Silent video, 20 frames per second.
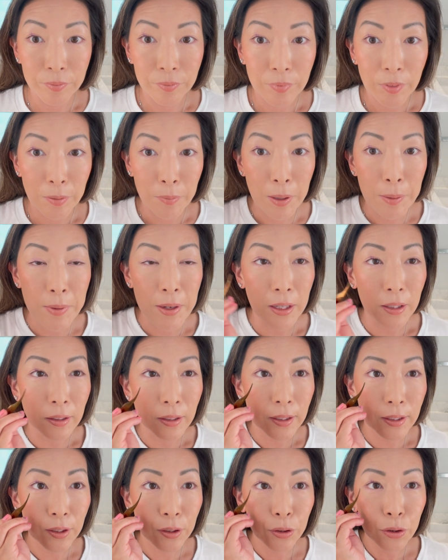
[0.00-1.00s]
Maybe a
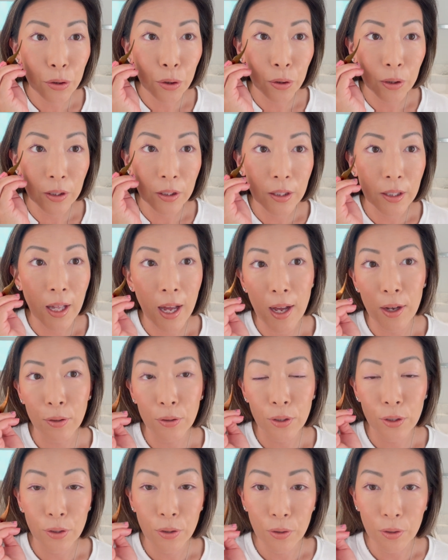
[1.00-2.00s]
little toward the
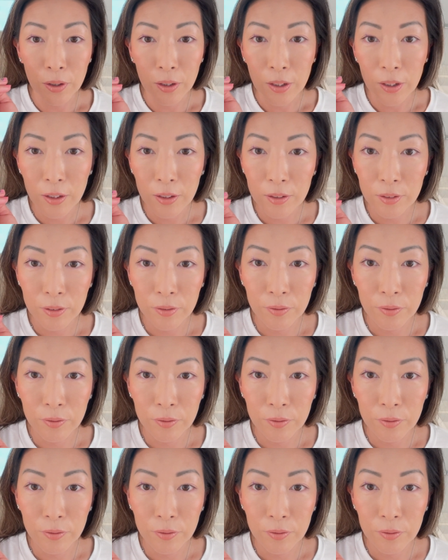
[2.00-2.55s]
outer corner.